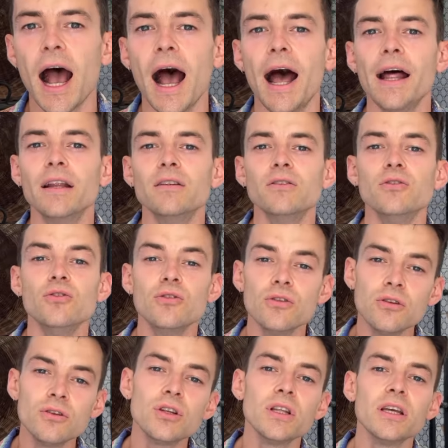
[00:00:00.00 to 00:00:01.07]
And
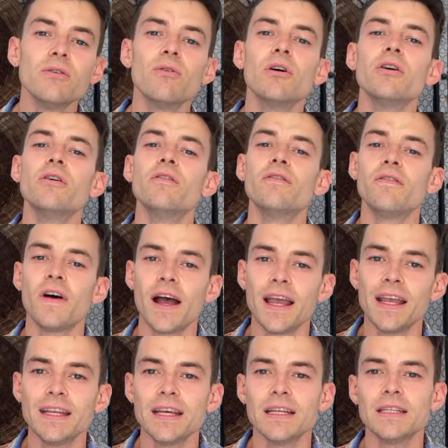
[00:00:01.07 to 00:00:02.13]
usually what you'll
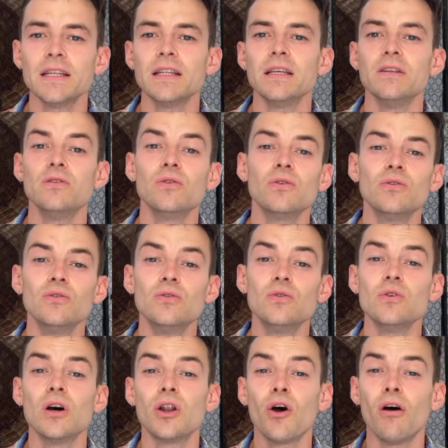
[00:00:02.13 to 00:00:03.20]
find is that they don't
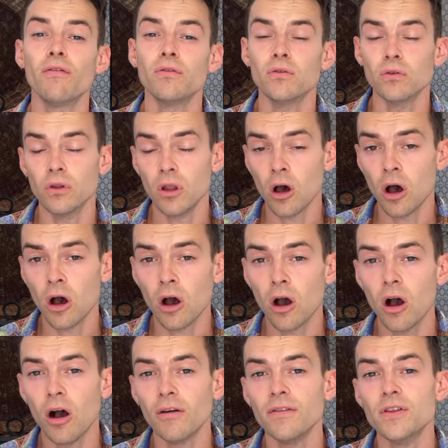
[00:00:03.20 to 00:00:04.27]
do an awful lot
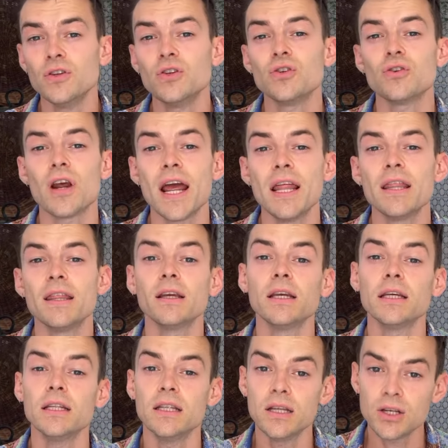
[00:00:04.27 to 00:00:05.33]
of the strength and
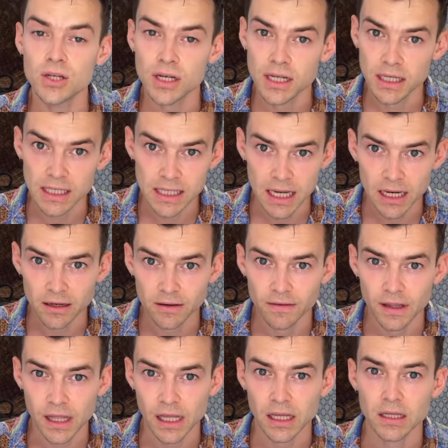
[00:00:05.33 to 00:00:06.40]
conditioning side of
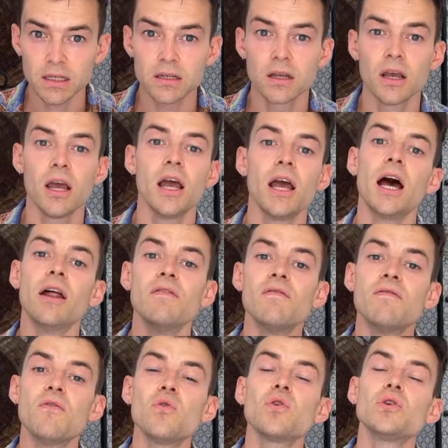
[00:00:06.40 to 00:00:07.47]
things and
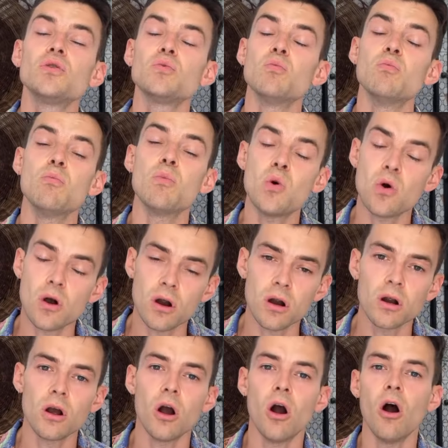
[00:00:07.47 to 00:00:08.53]
focus
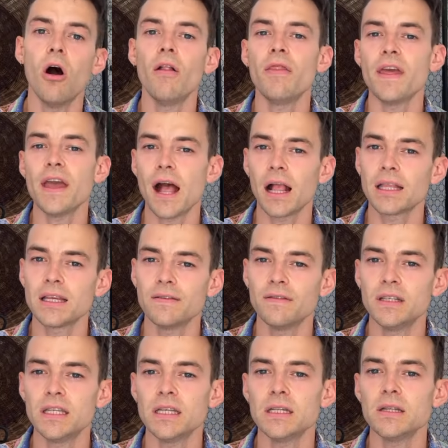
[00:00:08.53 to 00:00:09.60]
more on the
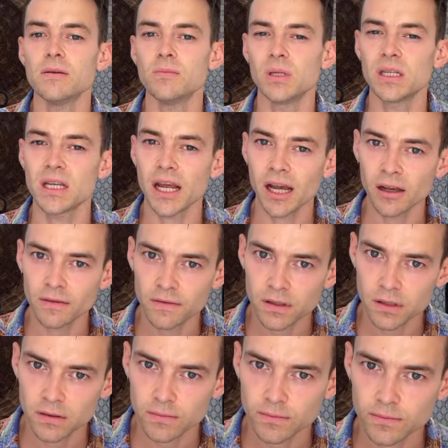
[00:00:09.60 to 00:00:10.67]
activities
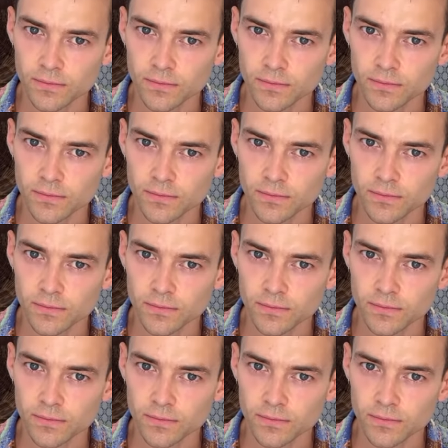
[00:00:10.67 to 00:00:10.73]
themselves.